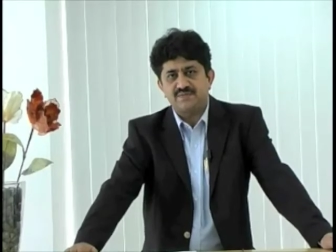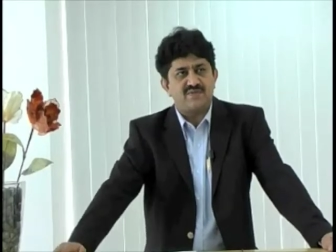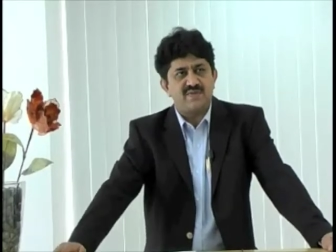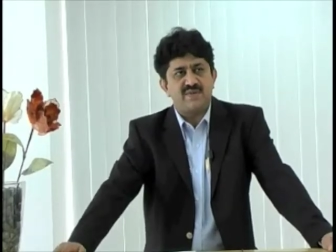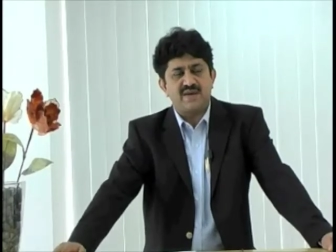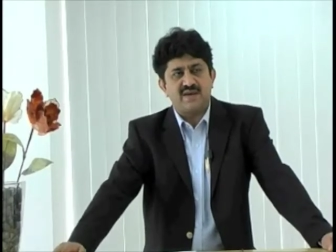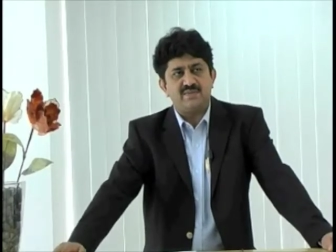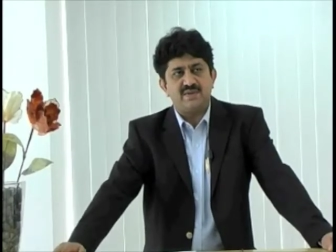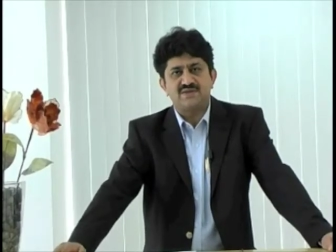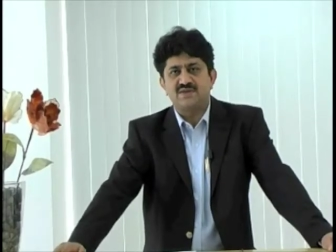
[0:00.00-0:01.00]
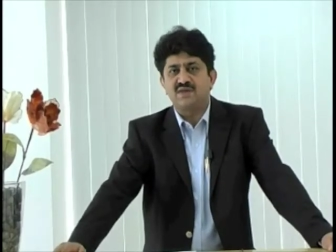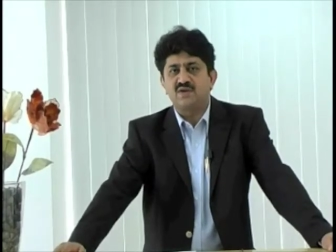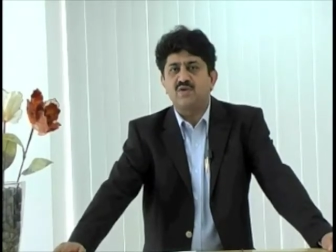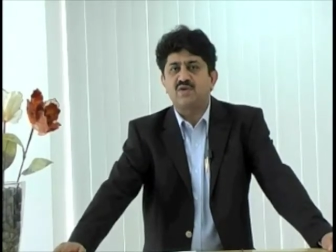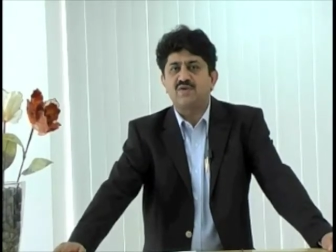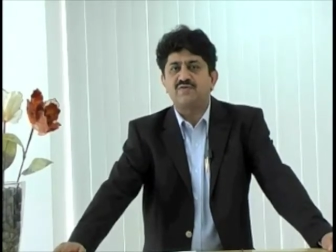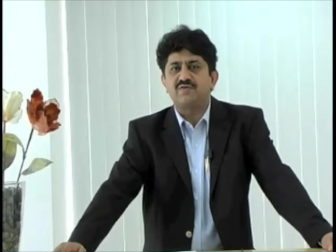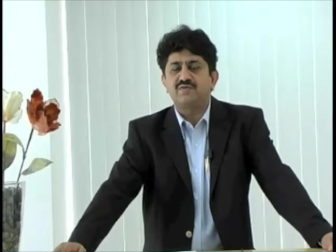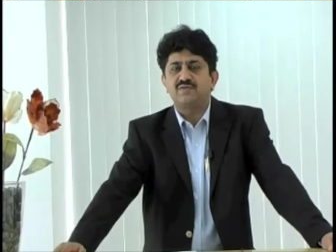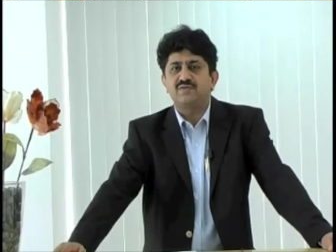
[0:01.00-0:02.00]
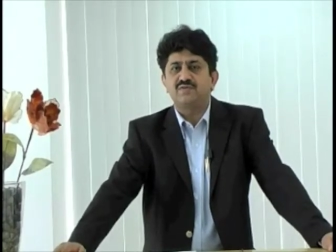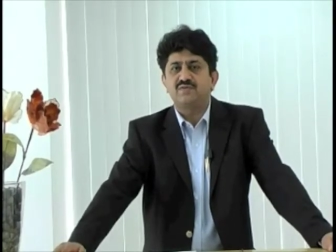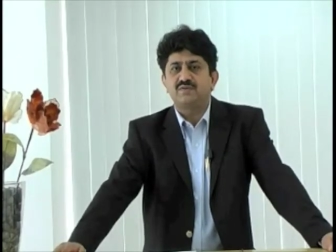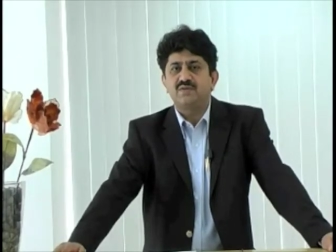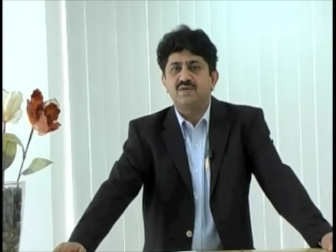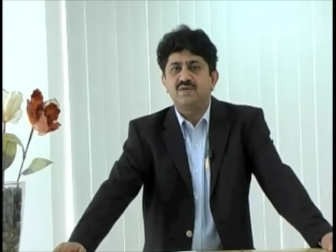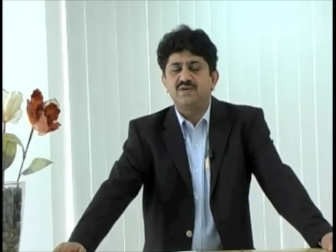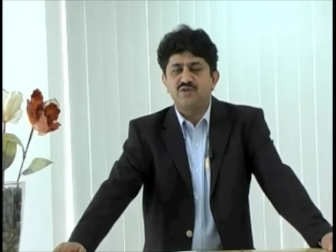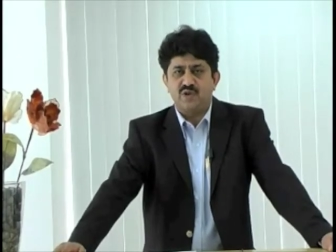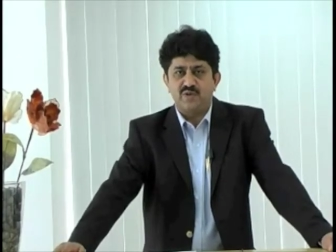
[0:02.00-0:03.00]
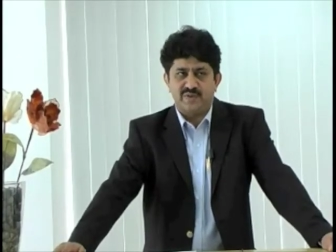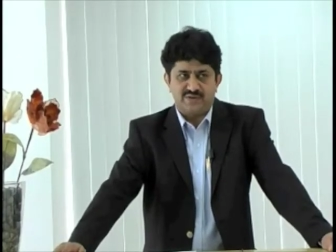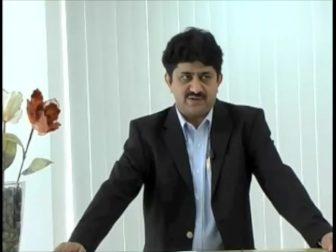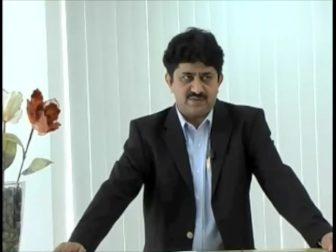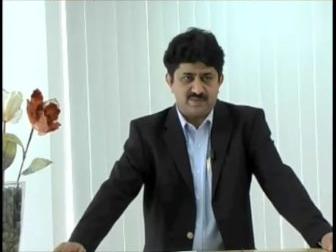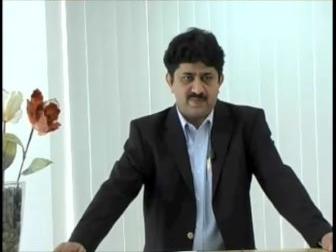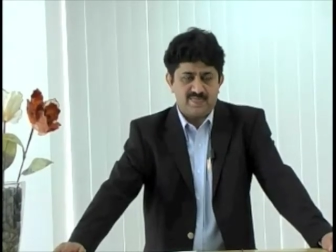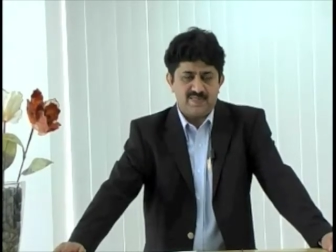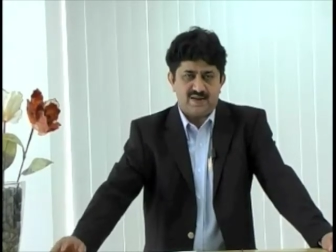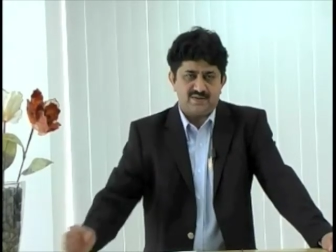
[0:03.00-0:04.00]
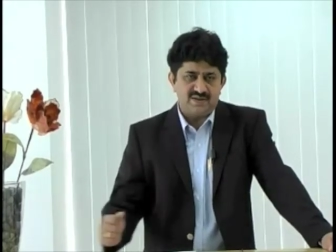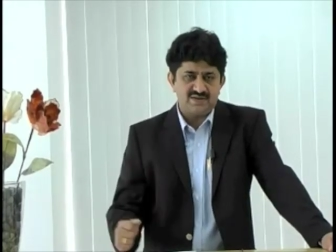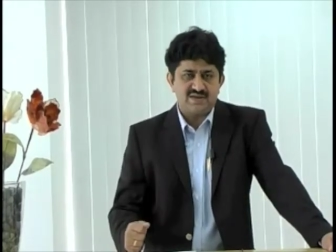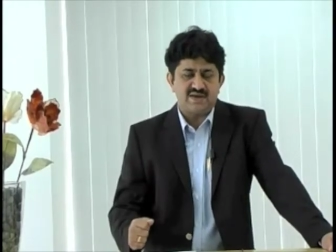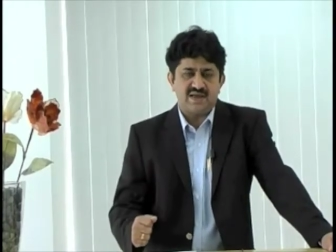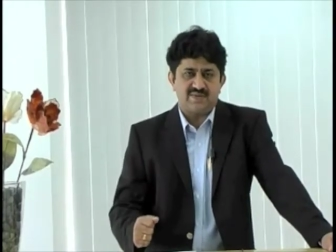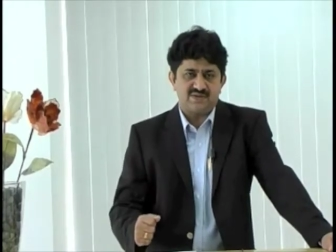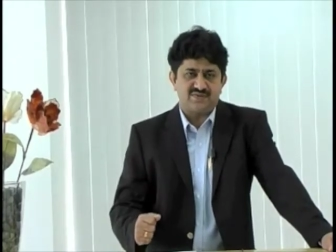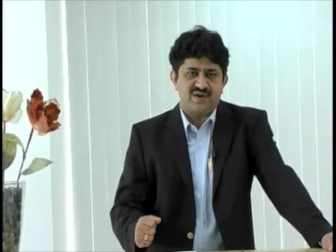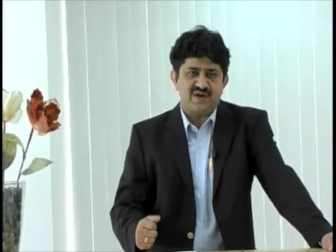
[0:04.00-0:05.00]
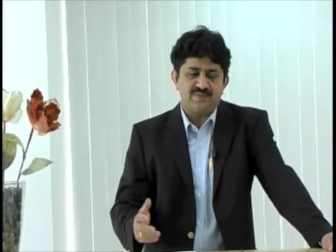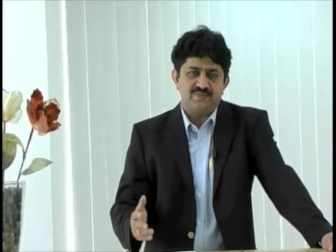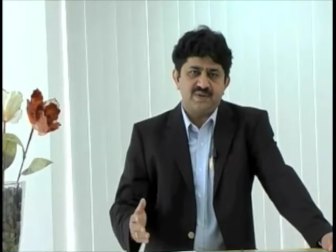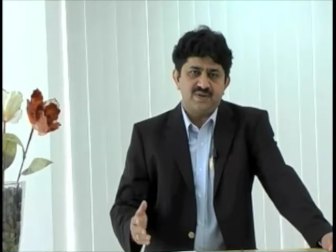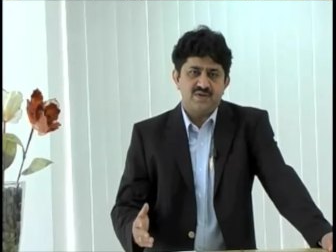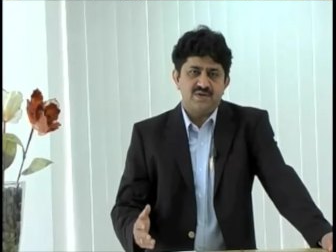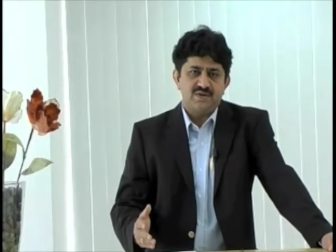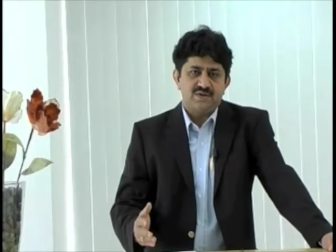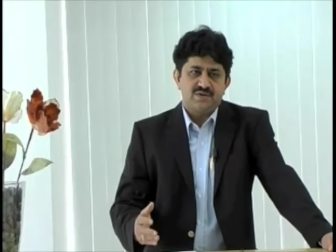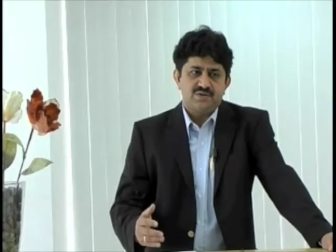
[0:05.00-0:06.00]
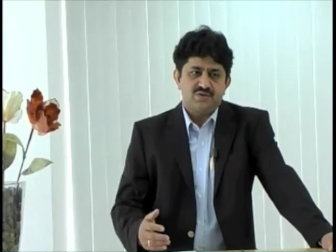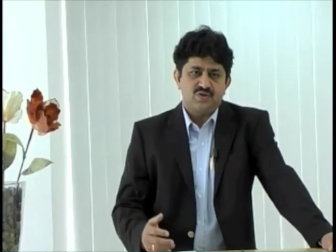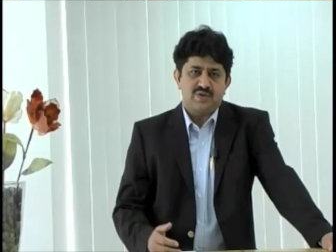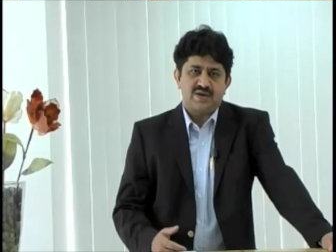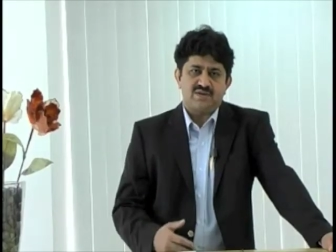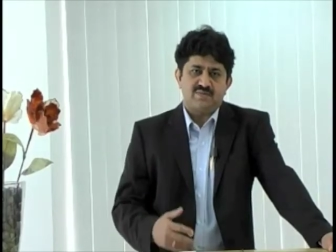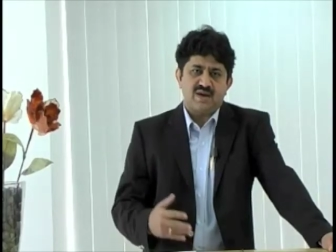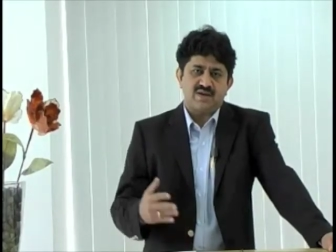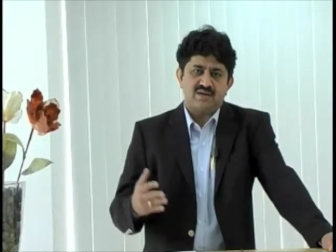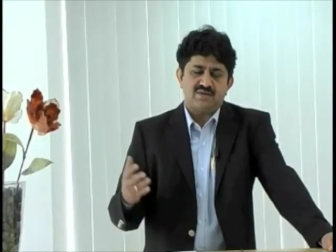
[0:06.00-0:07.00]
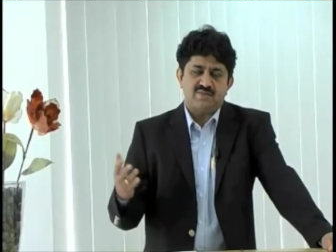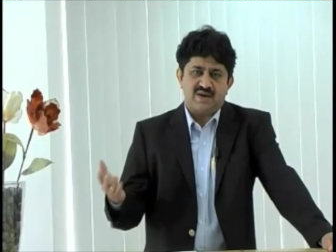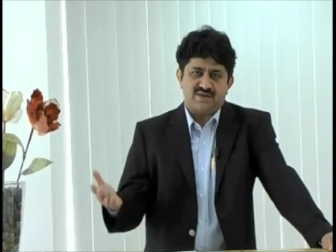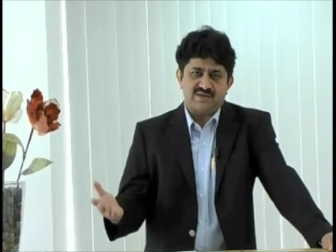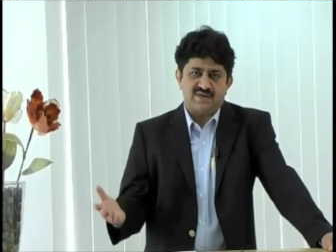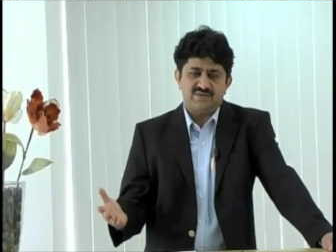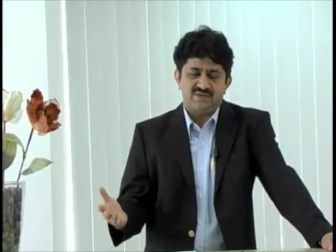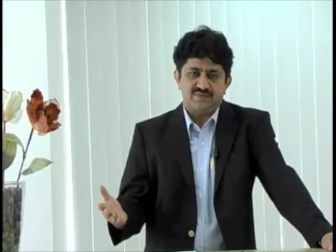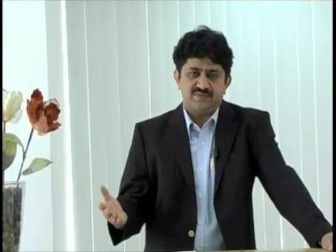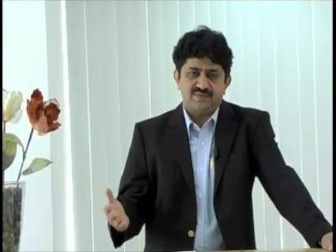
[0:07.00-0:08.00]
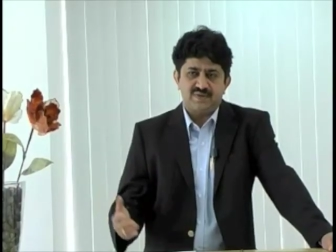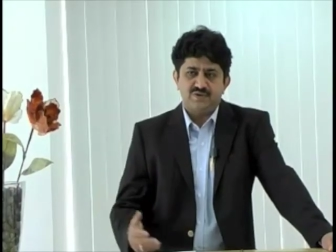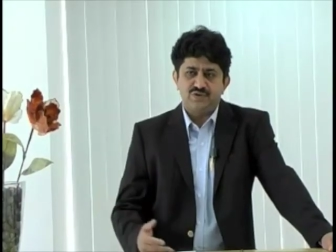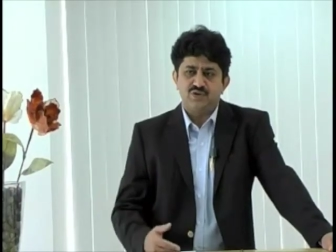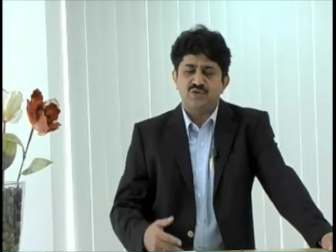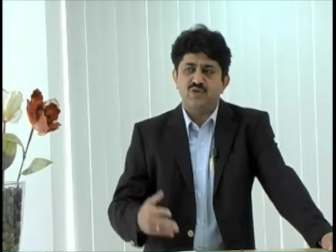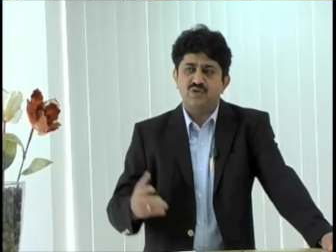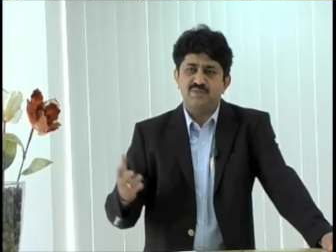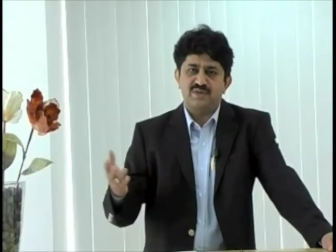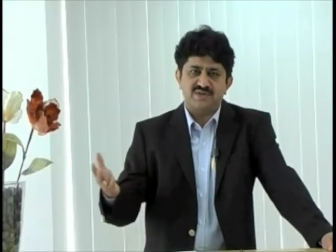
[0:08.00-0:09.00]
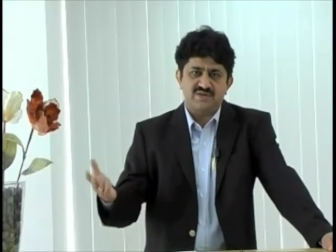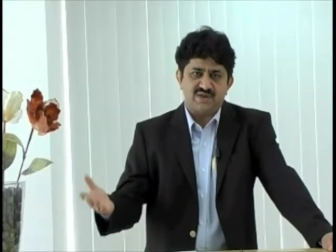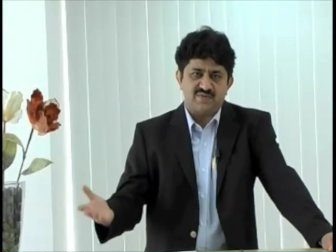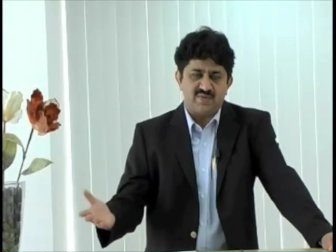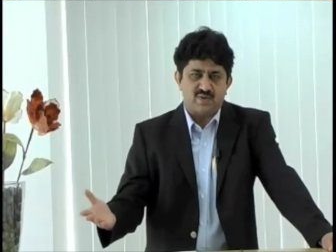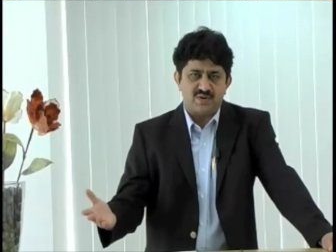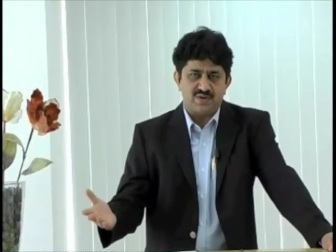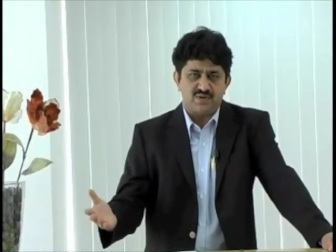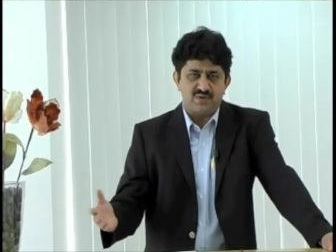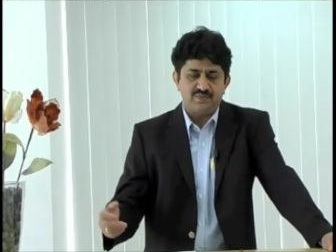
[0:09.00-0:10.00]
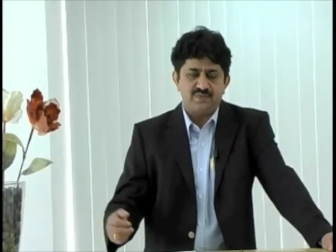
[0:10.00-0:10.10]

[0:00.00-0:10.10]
We became a single owner of the joint venture. Now this then gave us the freedom to look at the market by ourselves, to grow the business that we wanted to.